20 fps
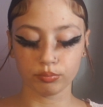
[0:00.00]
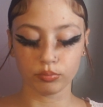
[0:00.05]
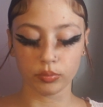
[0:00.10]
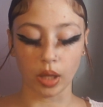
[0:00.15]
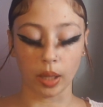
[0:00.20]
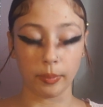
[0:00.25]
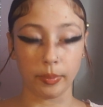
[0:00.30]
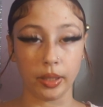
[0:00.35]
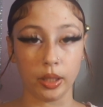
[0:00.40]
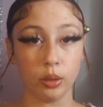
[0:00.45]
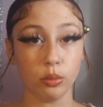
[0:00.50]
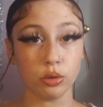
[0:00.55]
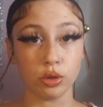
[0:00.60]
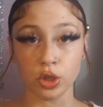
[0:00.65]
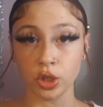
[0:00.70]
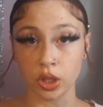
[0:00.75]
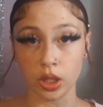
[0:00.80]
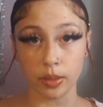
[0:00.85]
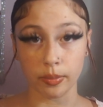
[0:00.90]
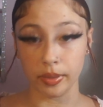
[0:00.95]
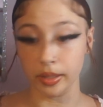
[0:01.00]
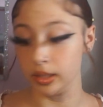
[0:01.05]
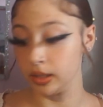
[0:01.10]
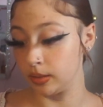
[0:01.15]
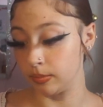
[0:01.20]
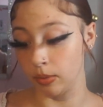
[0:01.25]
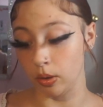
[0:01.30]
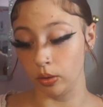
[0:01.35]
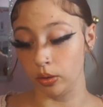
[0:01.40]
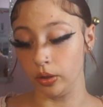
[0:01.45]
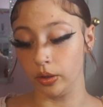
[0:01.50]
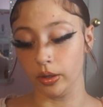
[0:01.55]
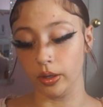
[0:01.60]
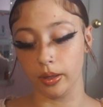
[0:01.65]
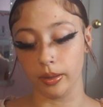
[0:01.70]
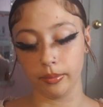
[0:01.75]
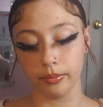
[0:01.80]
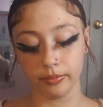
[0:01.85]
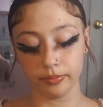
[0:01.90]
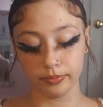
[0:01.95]
I mean, it was cheap and it smelled
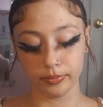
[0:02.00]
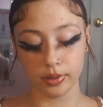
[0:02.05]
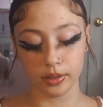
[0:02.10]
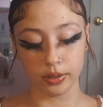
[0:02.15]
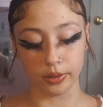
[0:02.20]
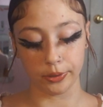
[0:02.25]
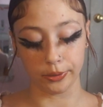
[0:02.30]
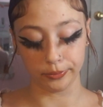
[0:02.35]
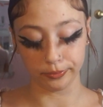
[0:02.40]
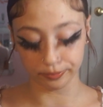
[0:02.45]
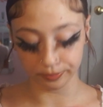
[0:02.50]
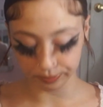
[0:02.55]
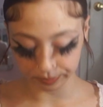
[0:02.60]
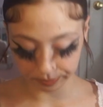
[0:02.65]
good. So,